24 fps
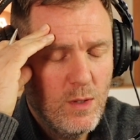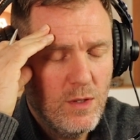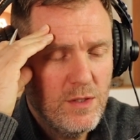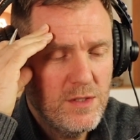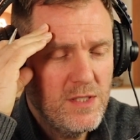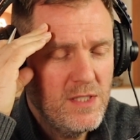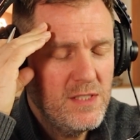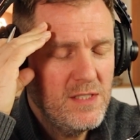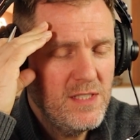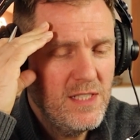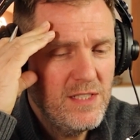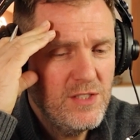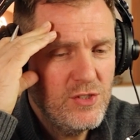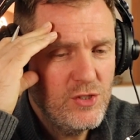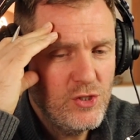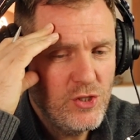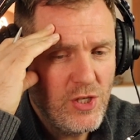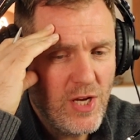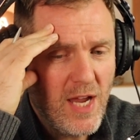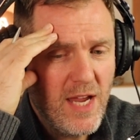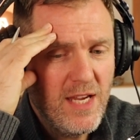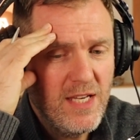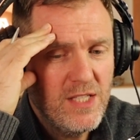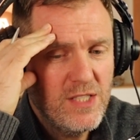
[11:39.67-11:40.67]
Because in this
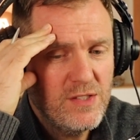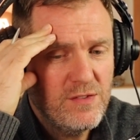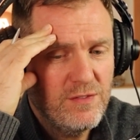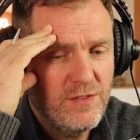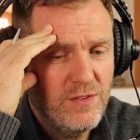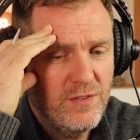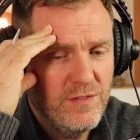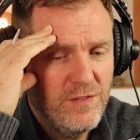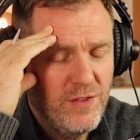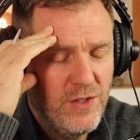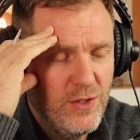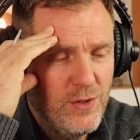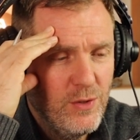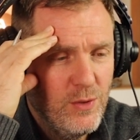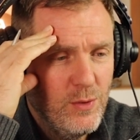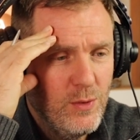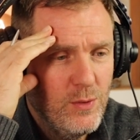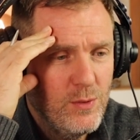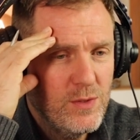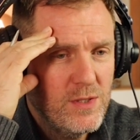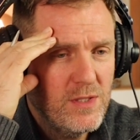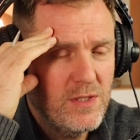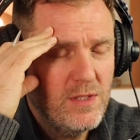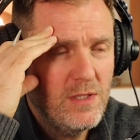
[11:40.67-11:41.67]
chase for
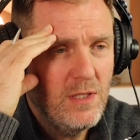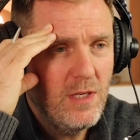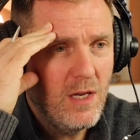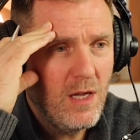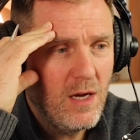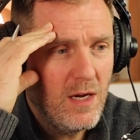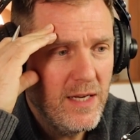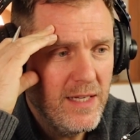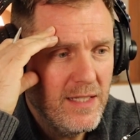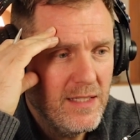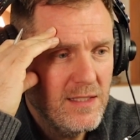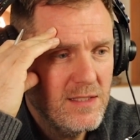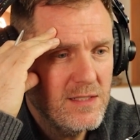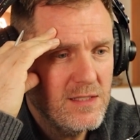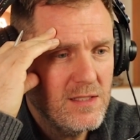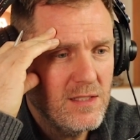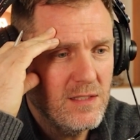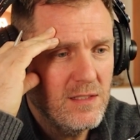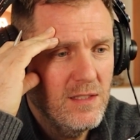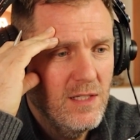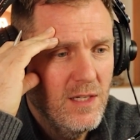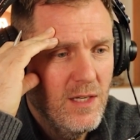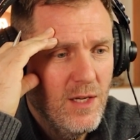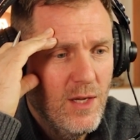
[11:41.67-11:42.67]
views and likes,
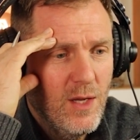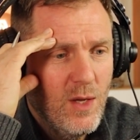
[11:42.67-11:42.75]
and